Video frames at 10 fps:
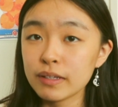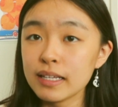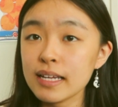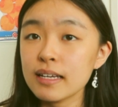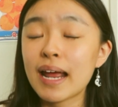with
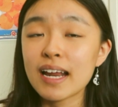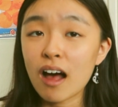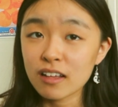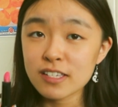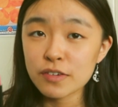it, but I
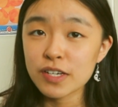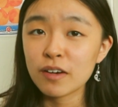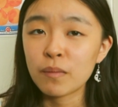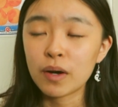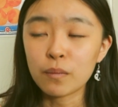also
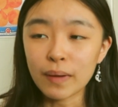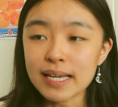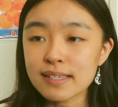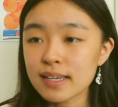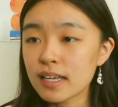didn't want to
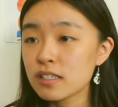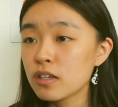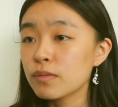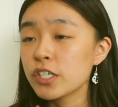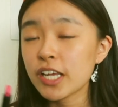waste it.
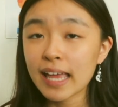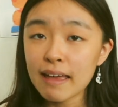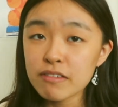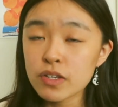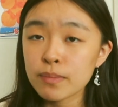So when she
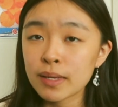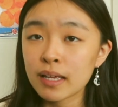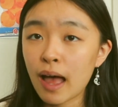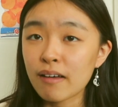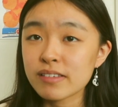gave it to
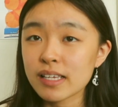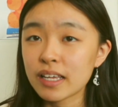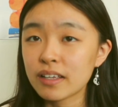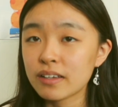me, I was like,